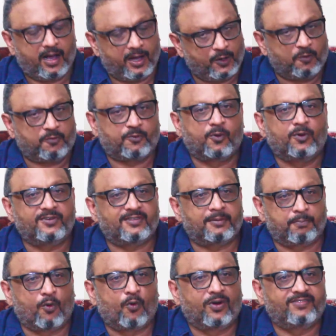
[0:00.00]
And of course, it's a
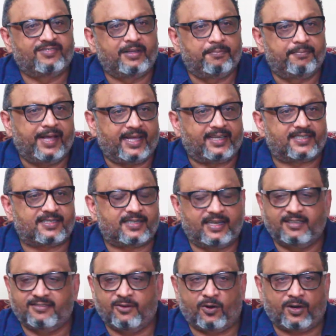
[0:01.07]
policy based.
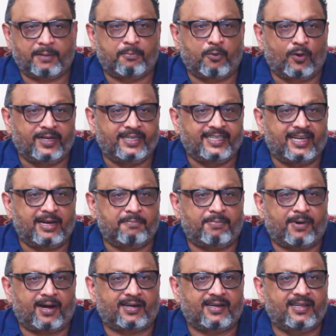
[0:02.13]
It's not a political
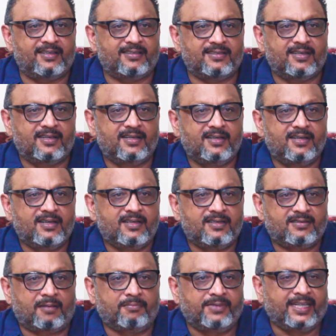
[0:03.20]
parties,
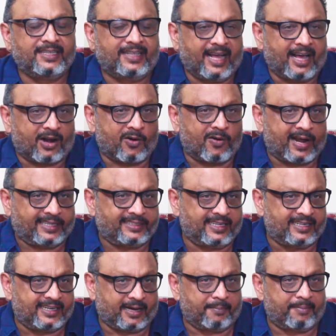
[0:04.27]
something their own
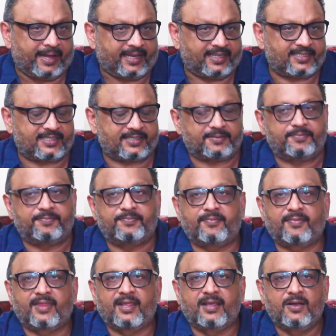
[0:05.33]
agenda based.
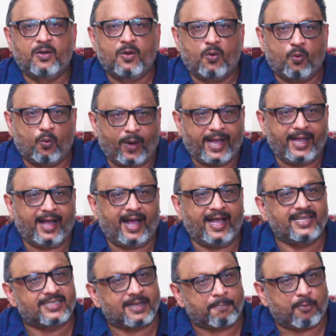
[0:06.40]
Why
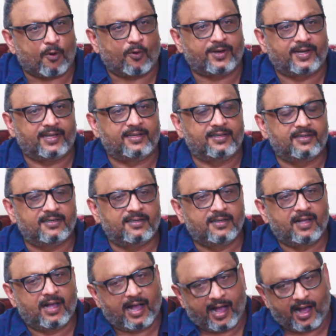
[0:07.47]
I supporting
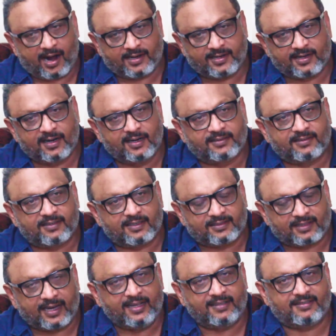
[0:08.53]
Article
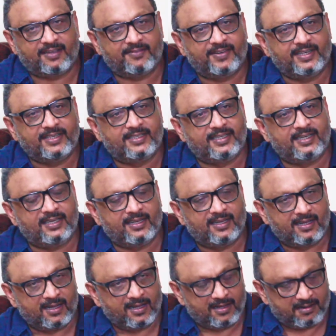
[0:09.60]
370
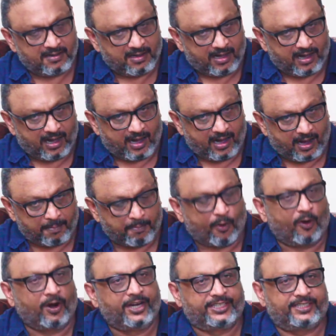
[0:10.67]

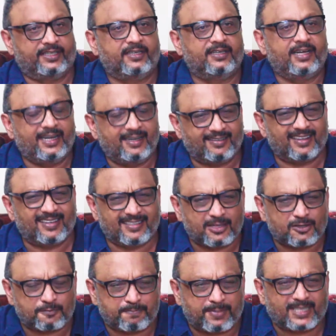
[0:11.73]
abolition? It's a
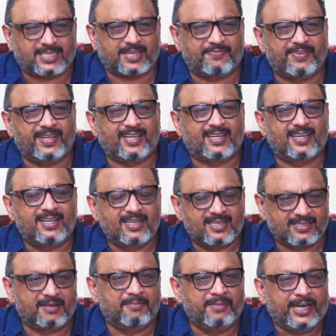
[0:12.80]
specific
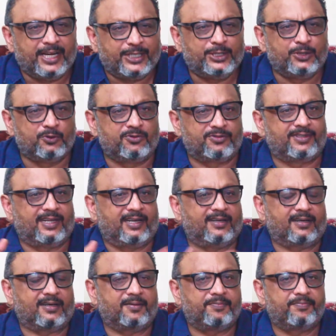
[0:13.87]
some issues there.